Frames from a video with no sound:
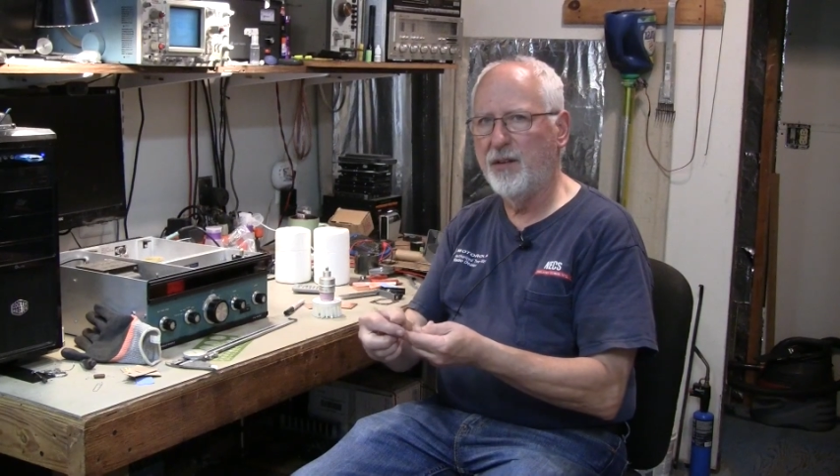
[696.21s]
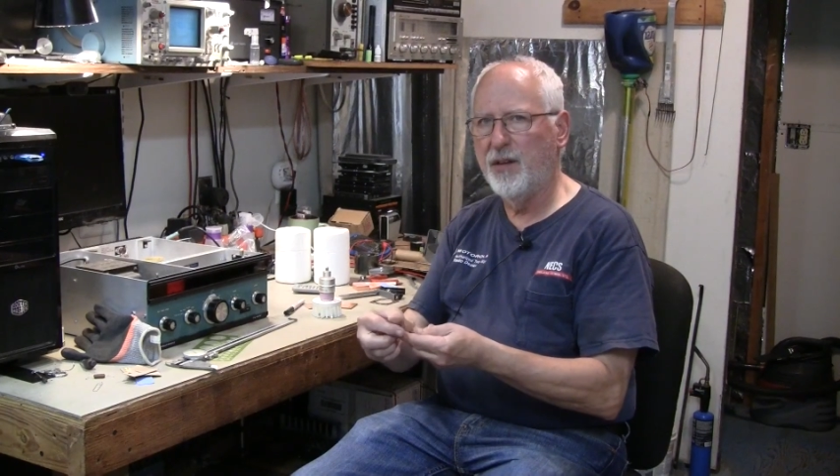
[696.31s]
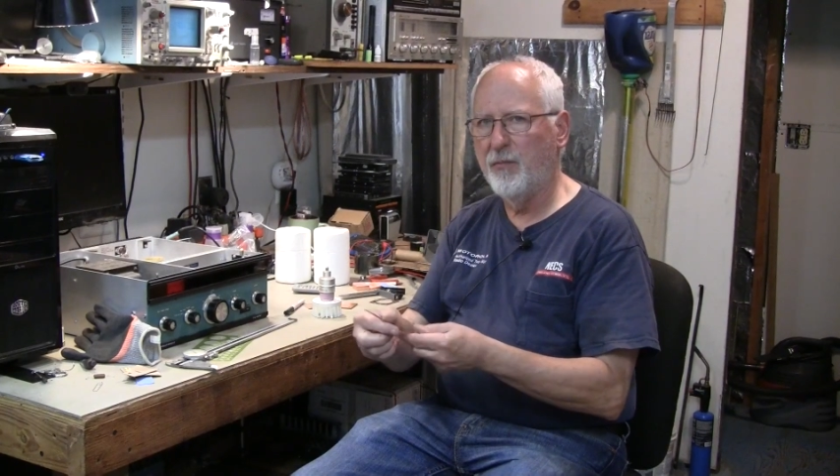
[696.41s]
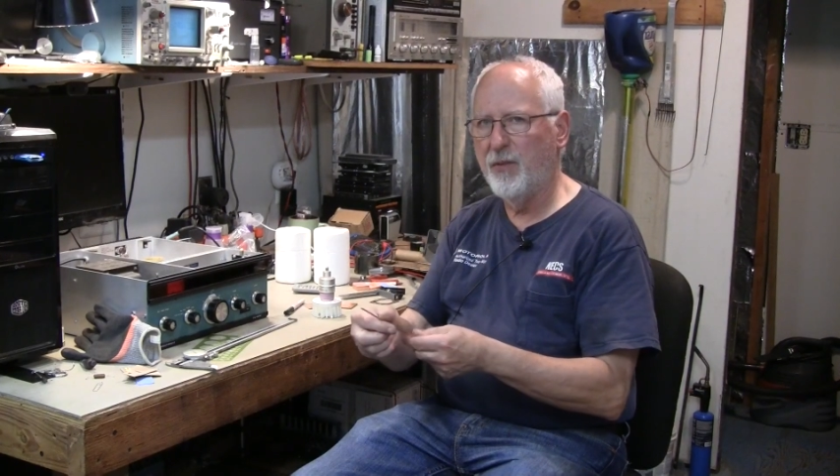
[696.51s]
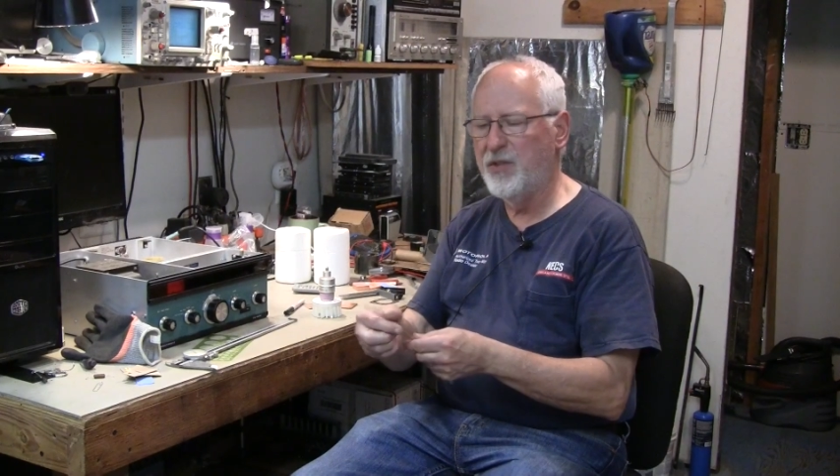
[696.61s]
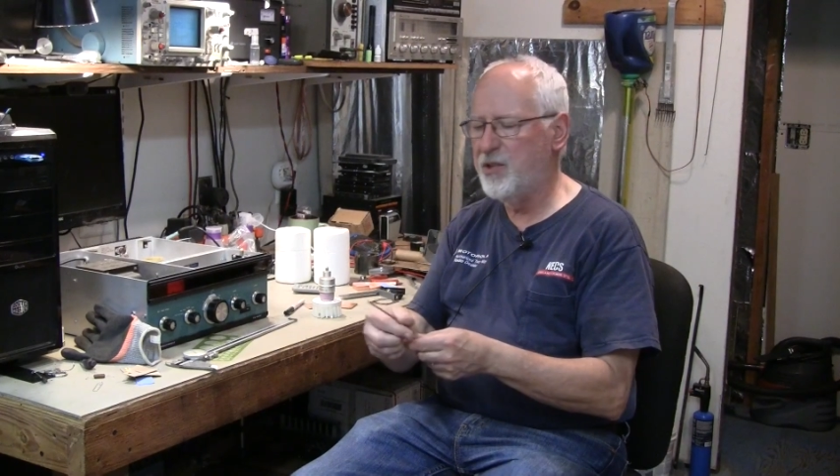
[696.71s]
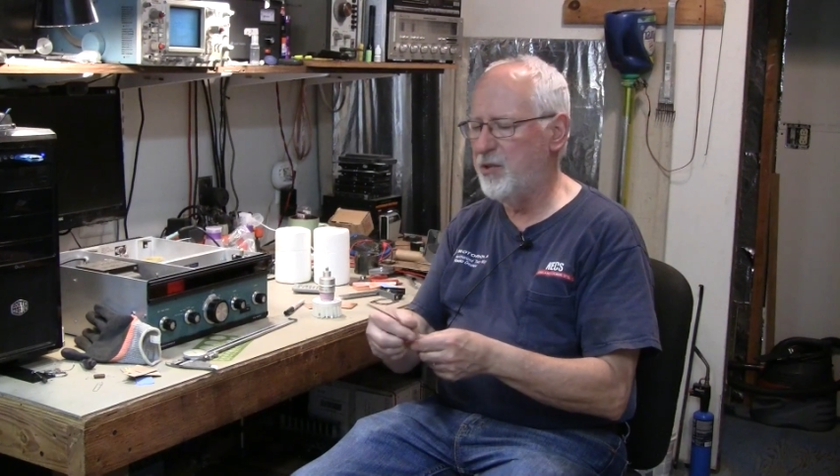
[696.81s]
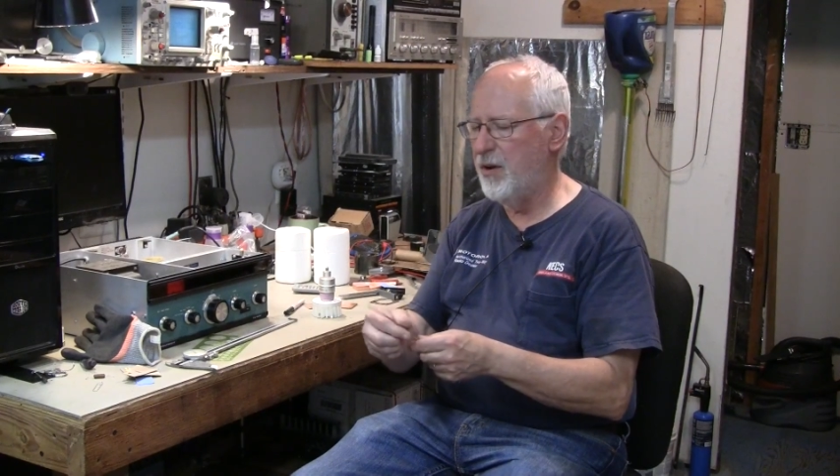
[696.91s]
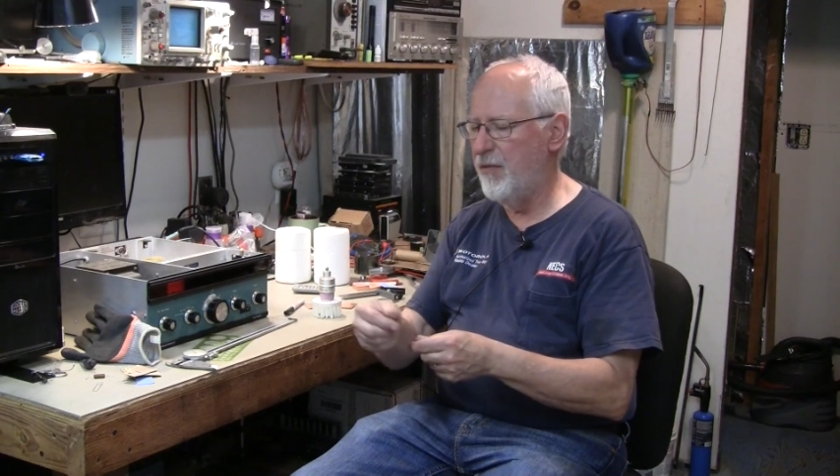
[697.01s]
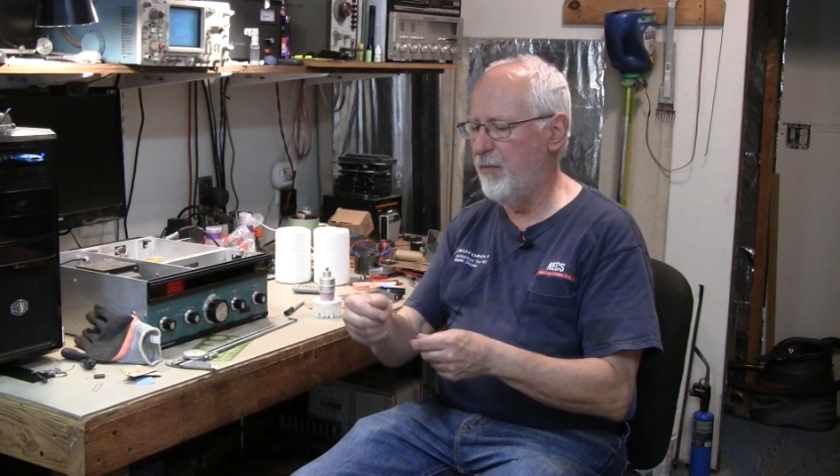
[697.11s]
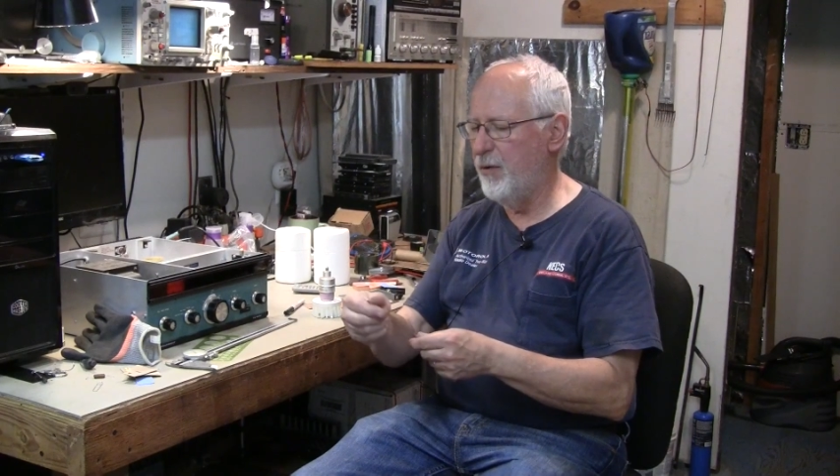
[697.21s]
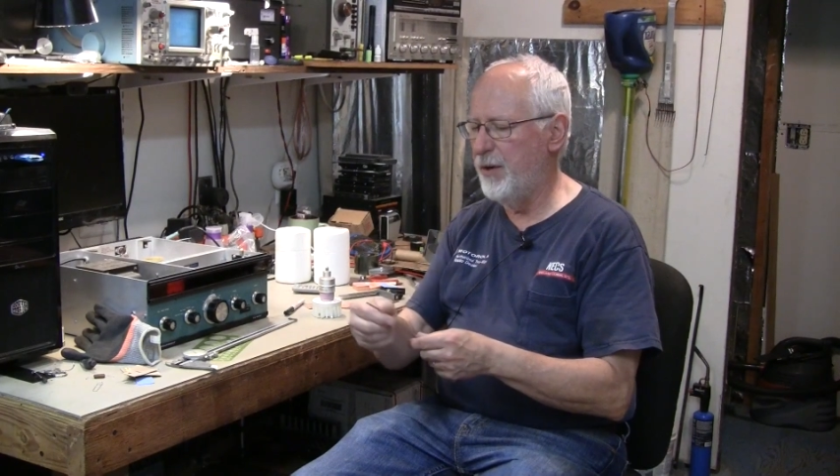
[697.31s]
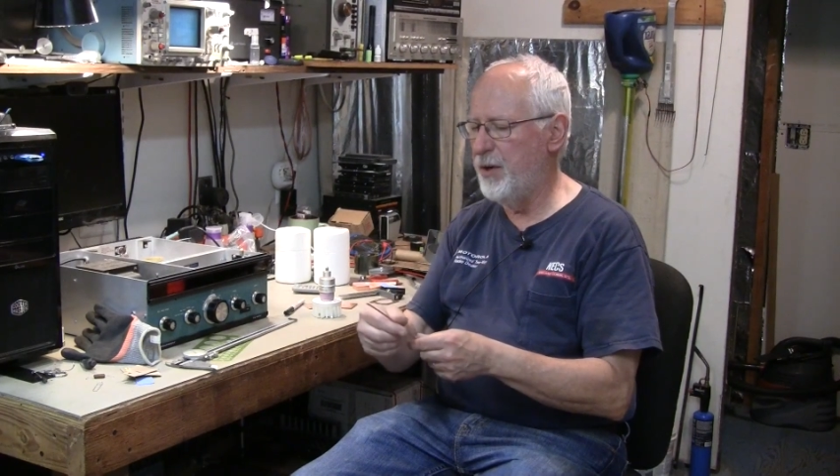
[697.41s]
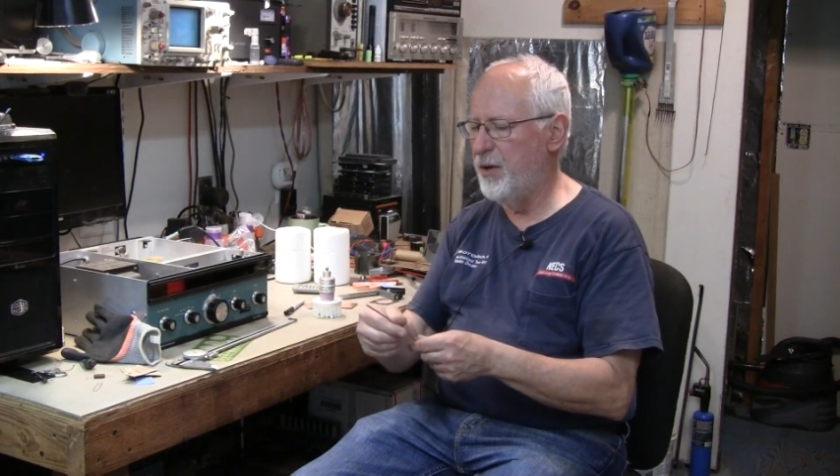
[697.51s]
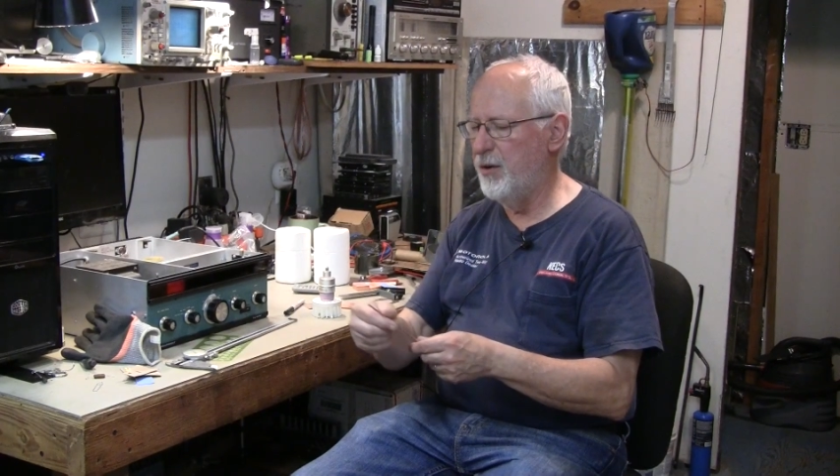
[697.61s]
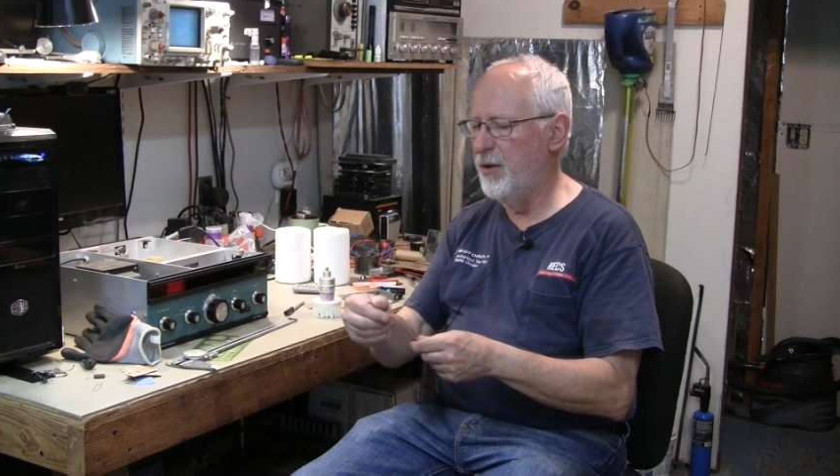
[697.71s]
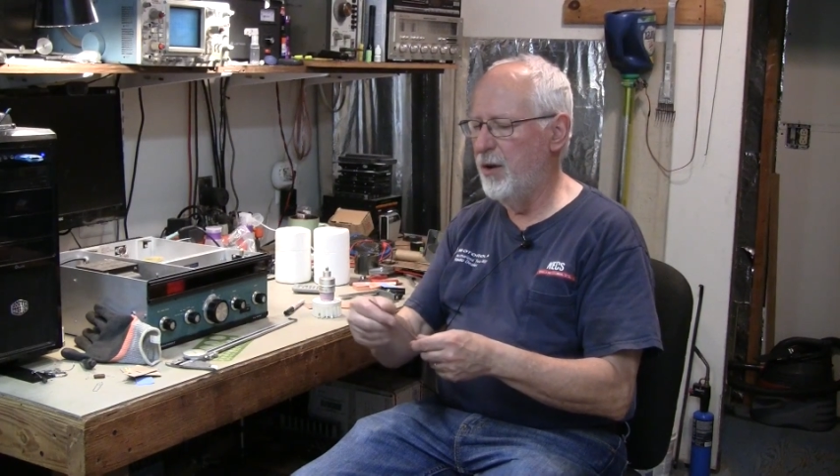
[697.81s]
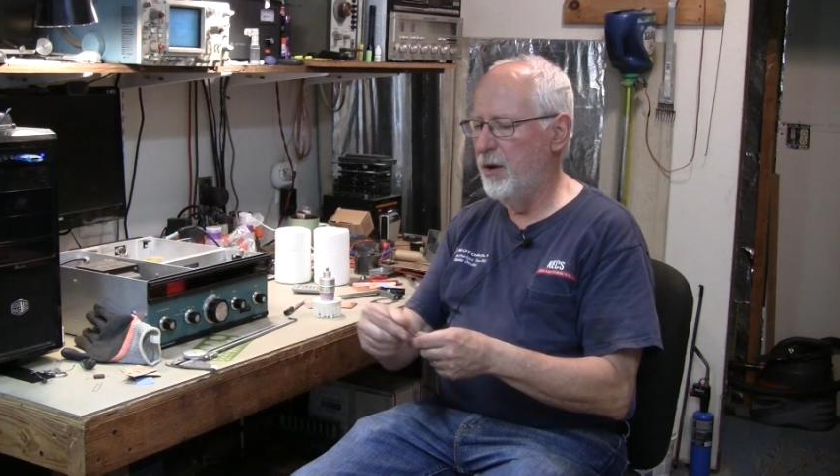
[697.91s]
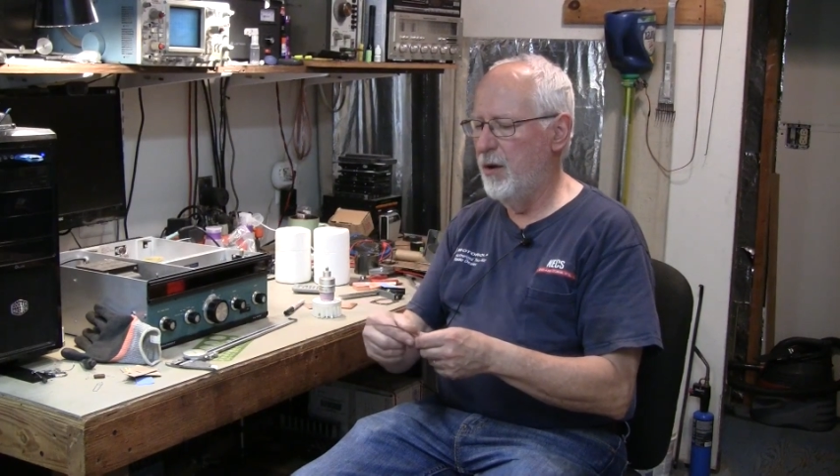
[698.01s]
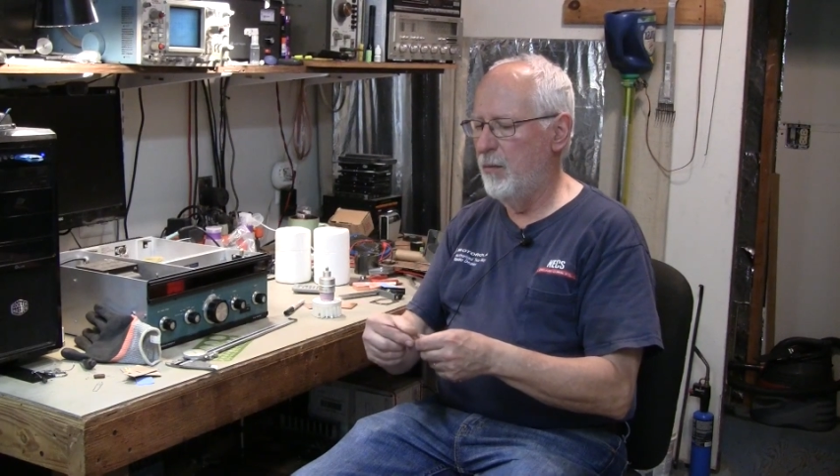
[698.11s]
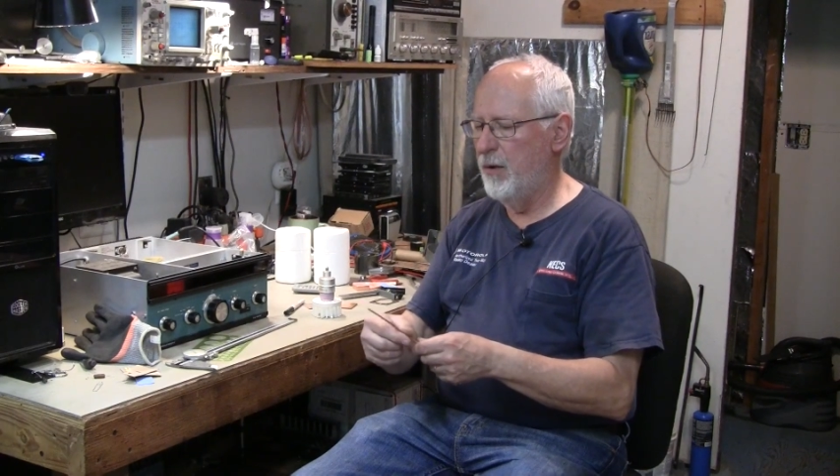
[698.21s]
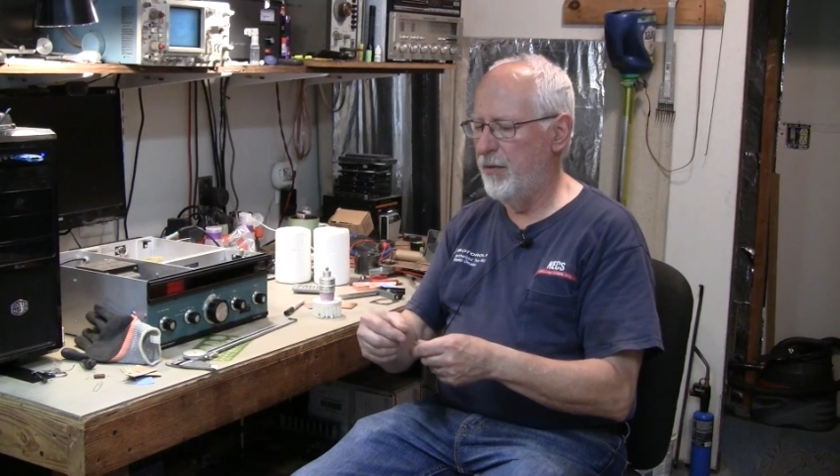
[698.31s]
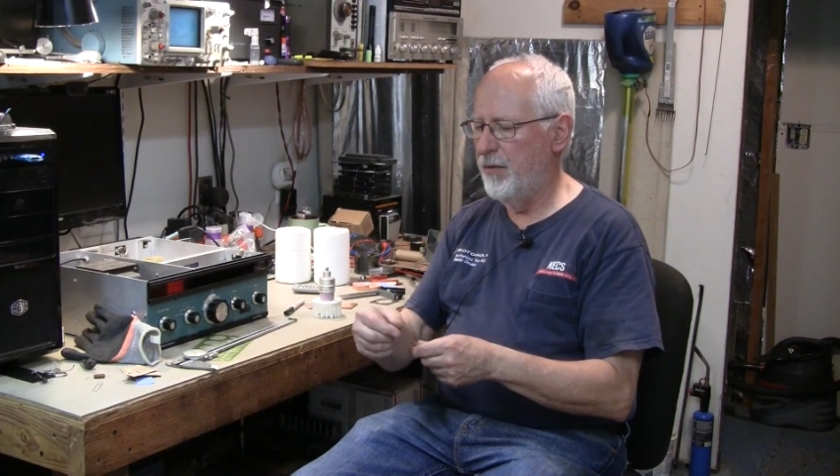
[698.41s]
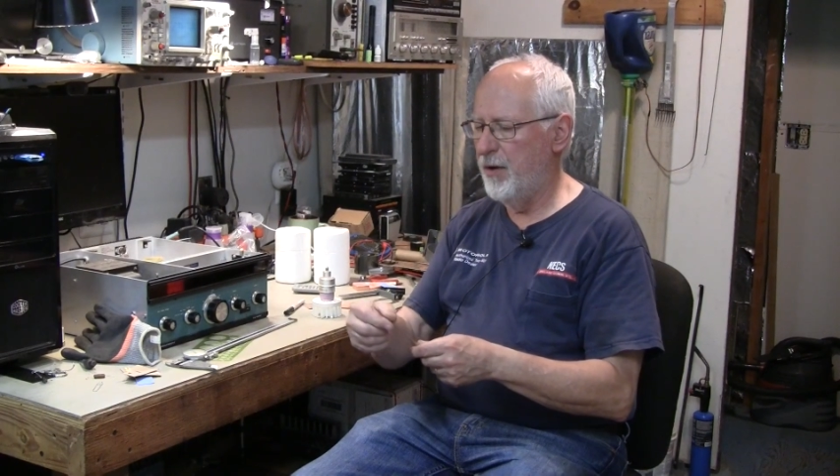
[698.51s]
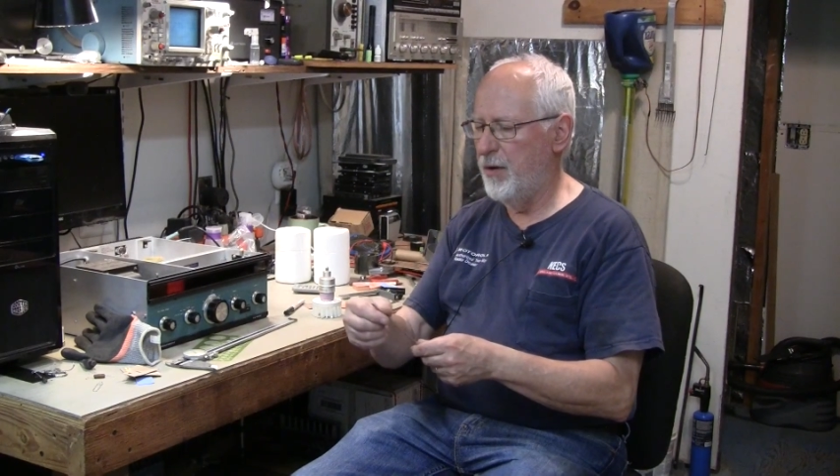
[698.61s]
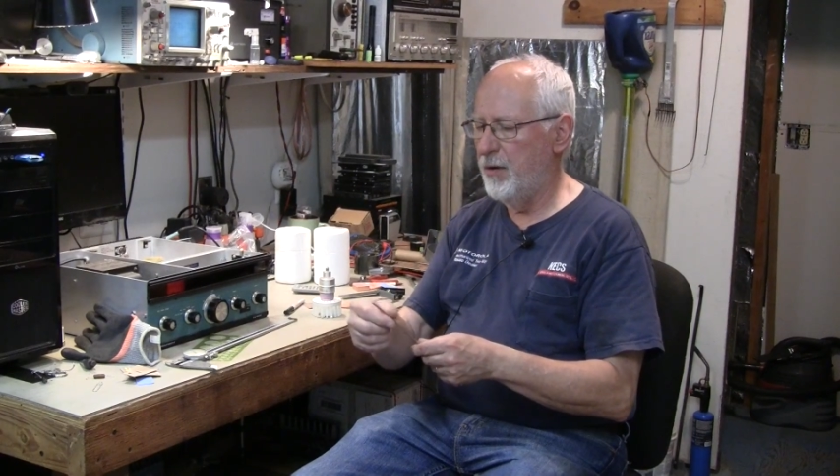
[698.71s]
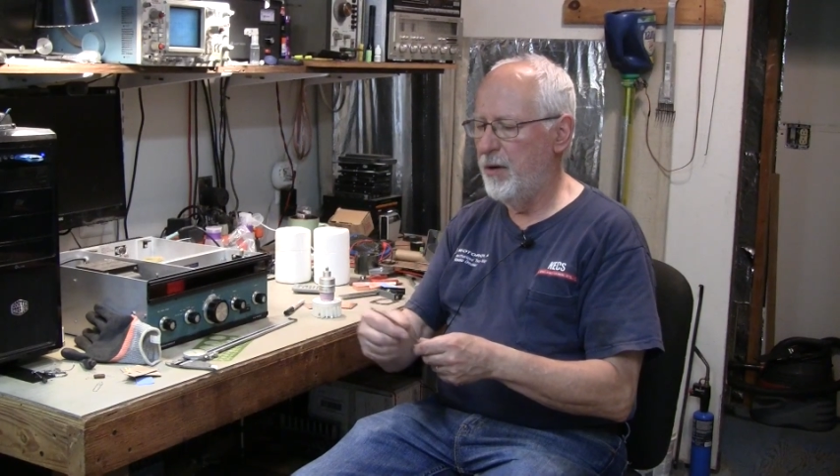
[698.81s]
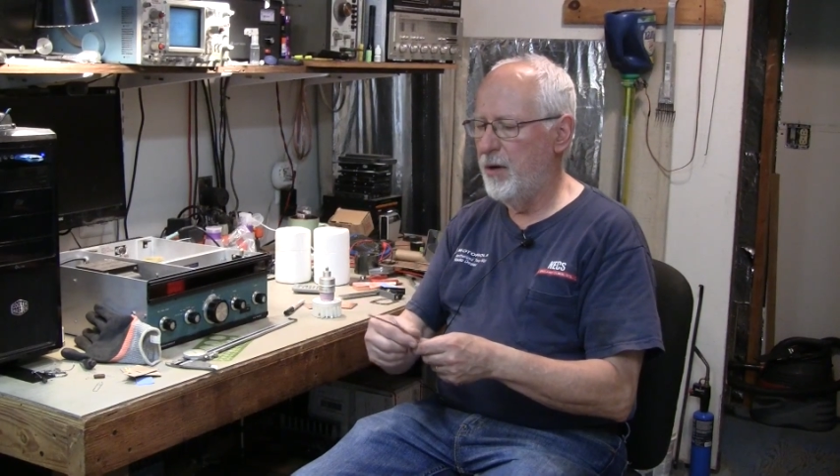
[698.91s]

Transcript: then rinse it off really good with uh,